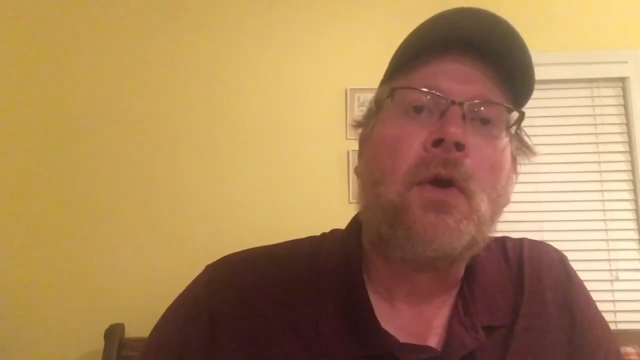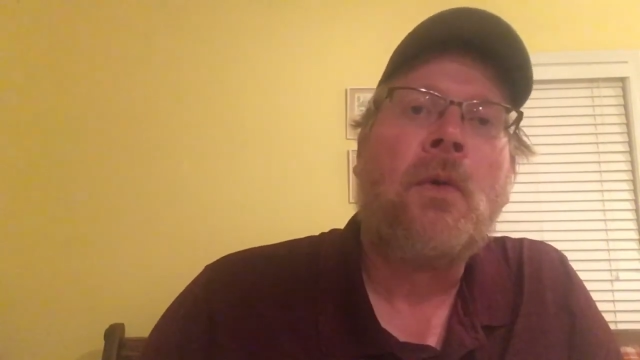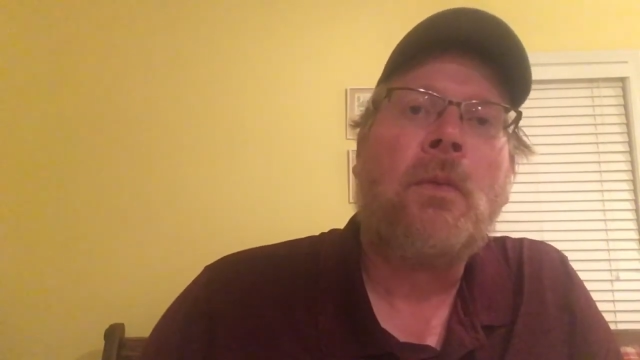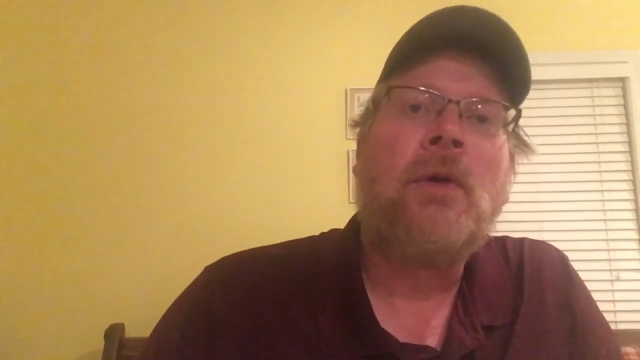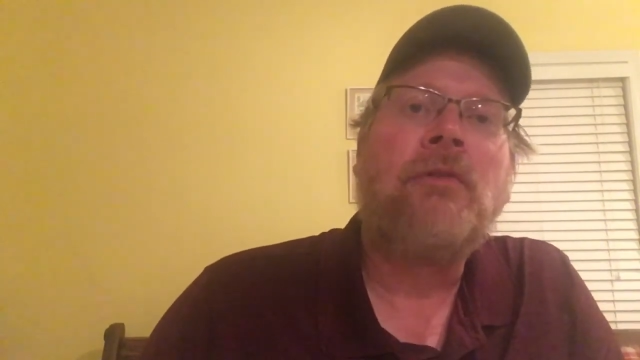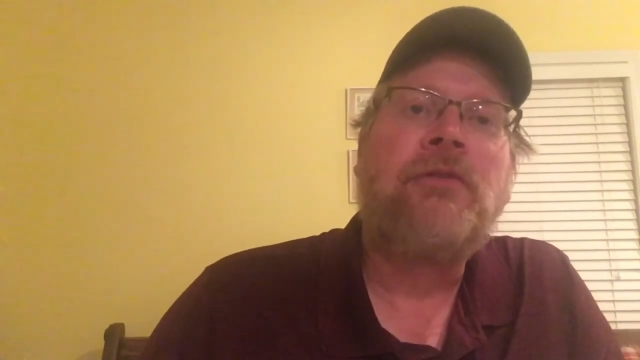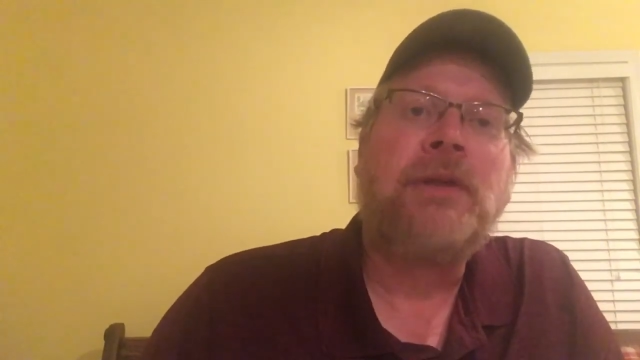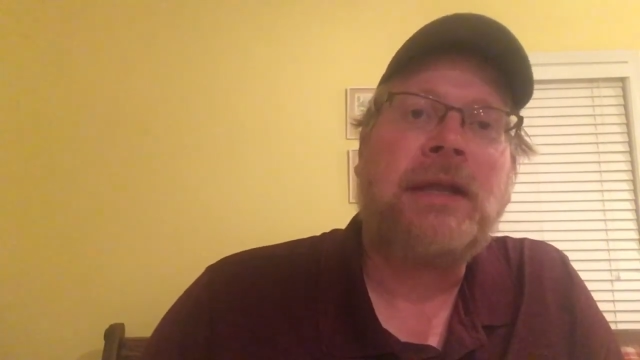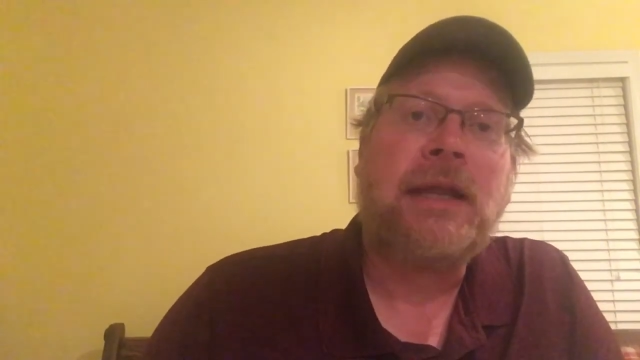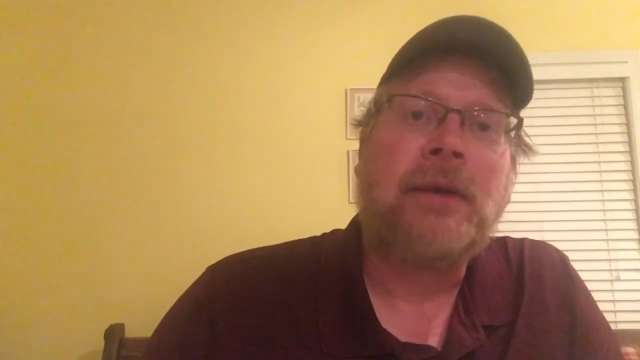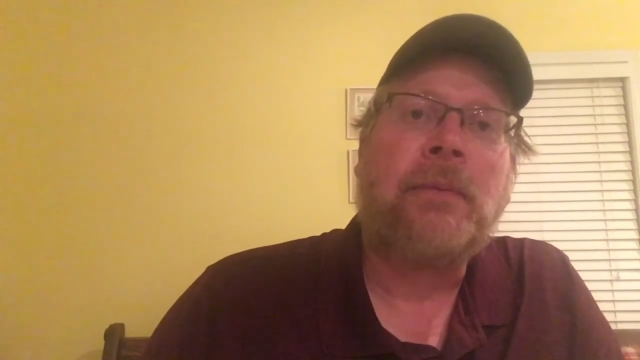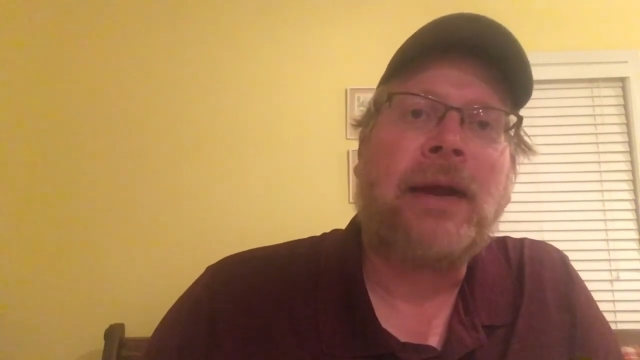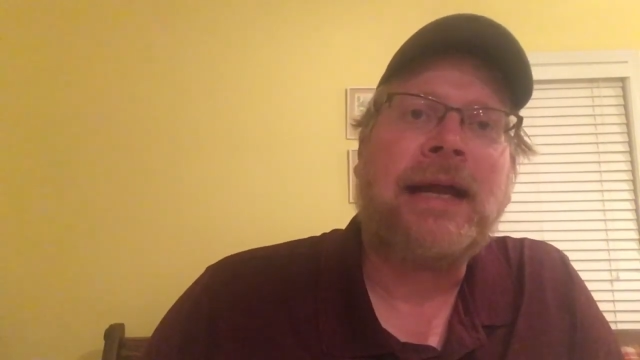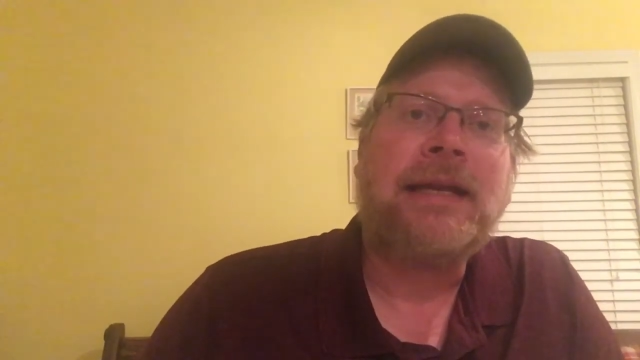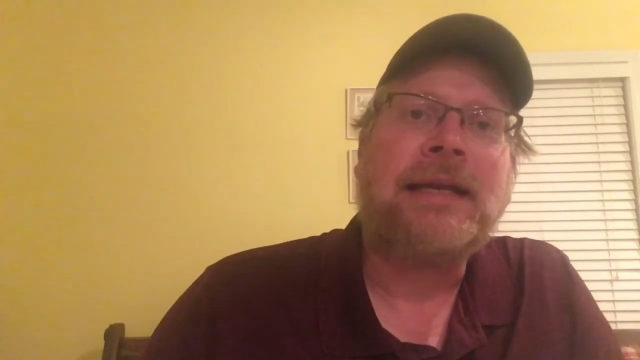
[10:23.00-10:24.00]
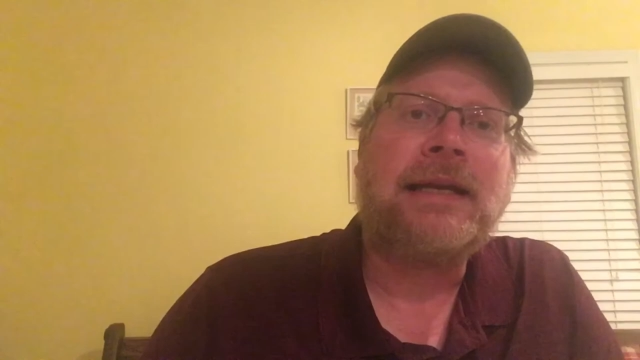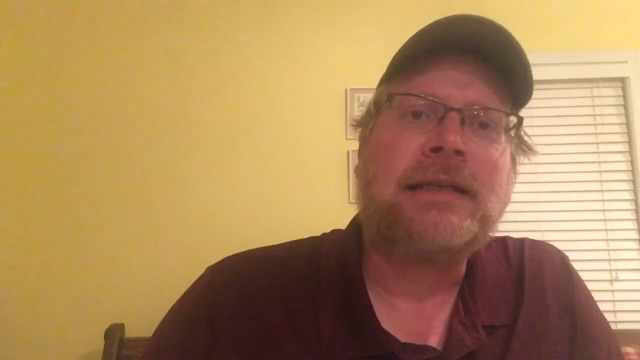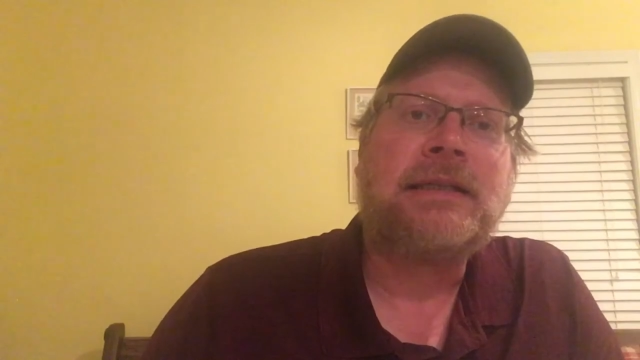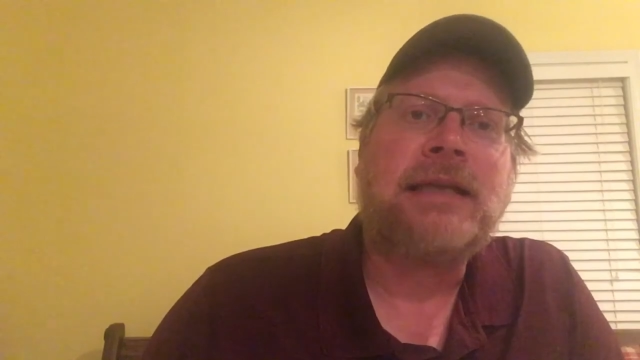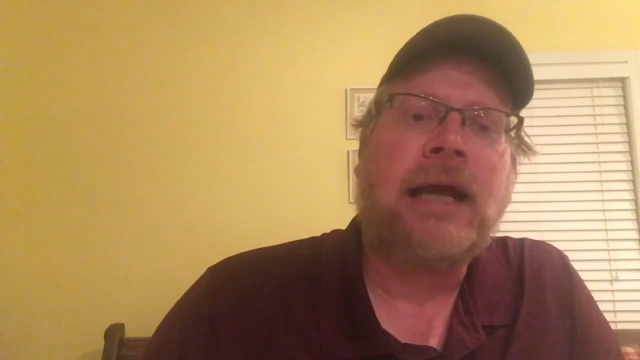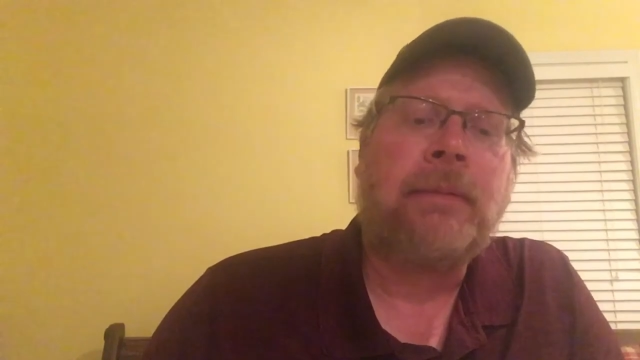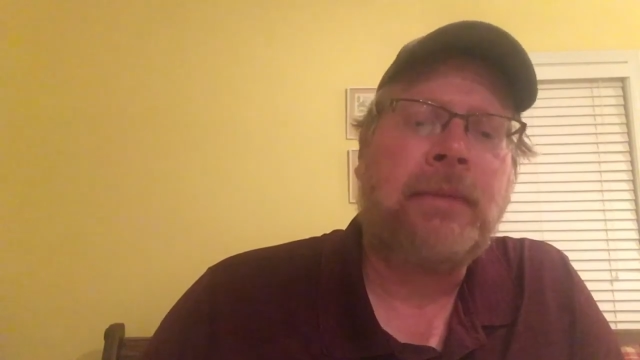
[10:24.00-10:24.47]
we'll get it right next
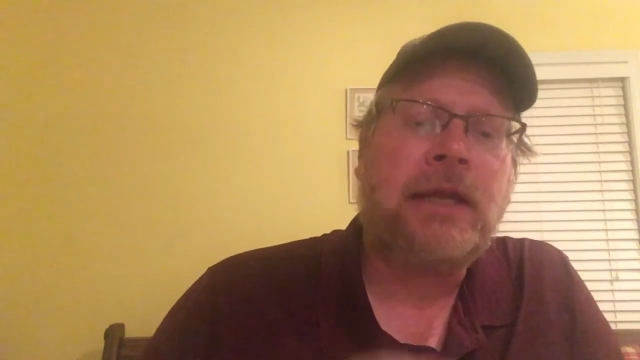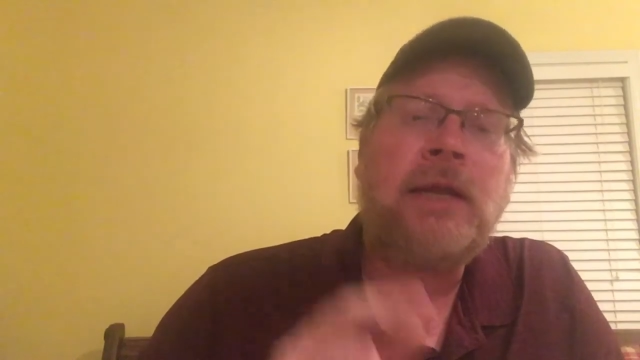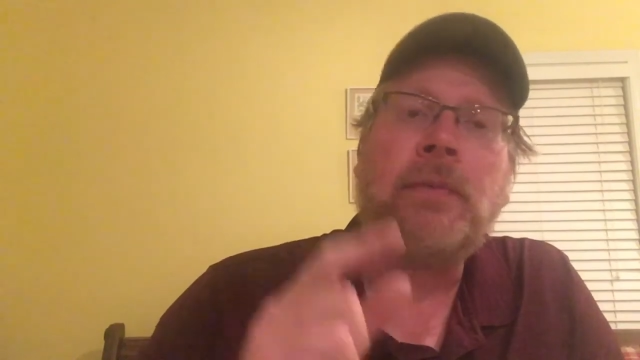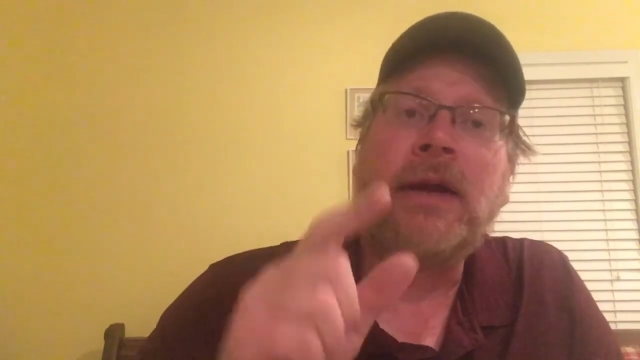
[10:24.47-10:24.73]
time. Anyway,